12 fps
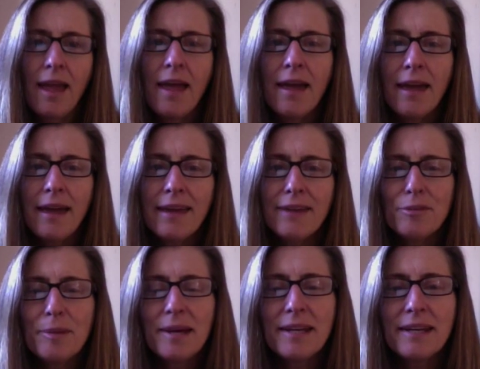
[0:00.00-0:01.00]
Hey
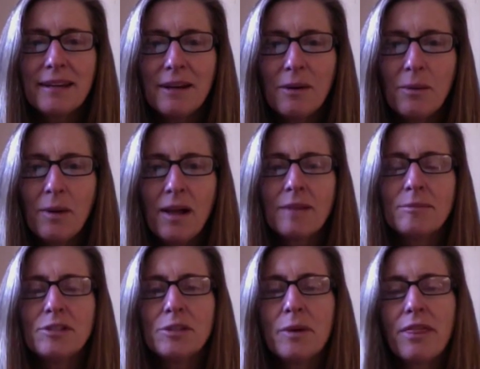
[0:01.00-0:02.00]
everybody, welcome
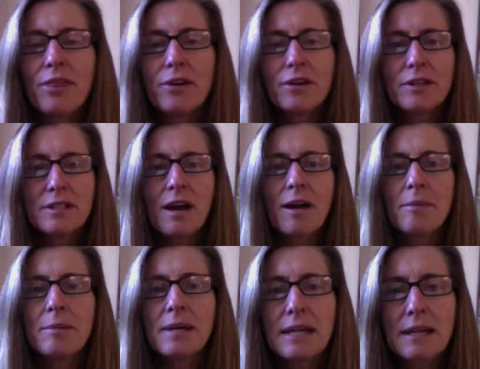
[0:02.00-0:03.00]
to our third
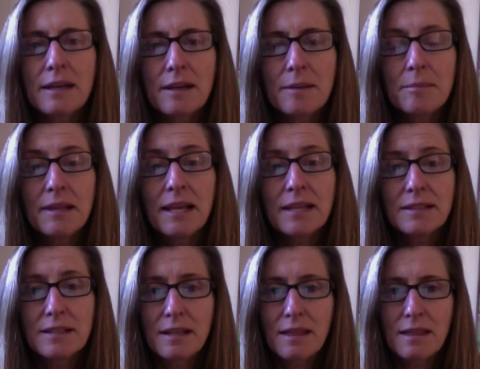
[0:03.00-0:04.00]
topic,
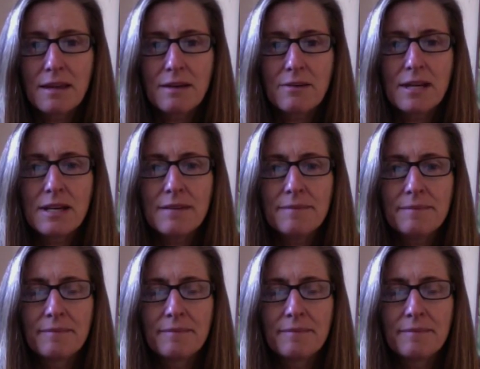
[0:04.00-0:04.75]
complexity theory.